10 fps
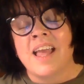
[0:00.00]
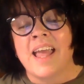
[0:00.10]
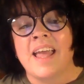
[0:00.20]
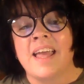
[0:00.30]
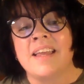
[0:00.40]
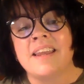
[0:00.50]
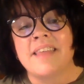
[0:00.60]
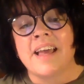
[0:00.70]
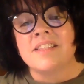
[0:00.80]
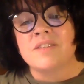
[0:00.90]
And
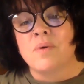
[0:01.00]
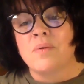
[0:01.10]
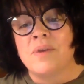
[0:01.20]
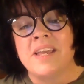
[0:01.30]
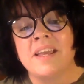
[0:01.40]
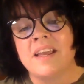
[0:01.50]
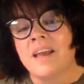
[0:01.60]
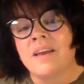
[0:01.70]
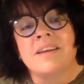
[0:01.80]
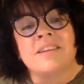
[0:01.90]
that's what we
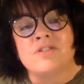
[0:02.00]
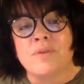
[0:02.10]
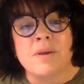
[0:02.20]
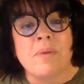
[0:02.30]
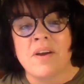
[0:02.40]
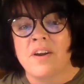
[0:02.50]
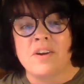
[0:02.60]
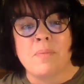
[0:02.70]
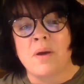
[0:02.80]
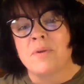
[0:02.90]
uh, enjoy about our
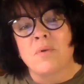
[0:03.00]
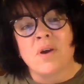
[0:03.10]
department.